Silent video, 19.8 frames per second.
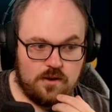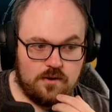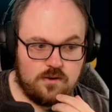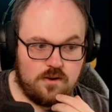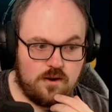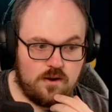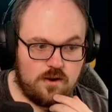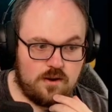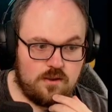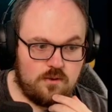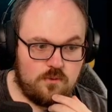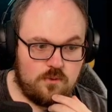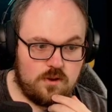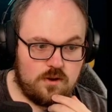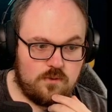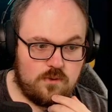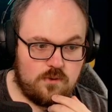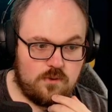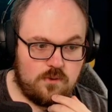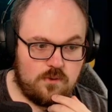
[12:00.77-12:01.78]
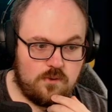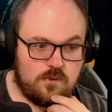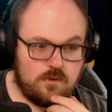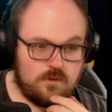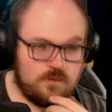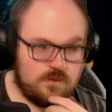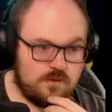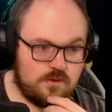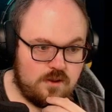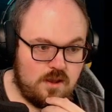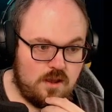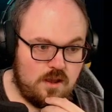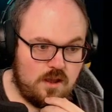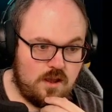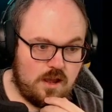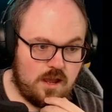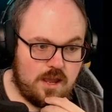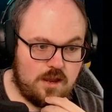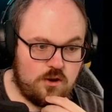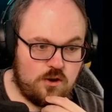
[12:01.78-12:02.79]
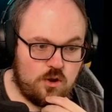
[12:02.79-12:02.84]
dead. All right, you. you, you. I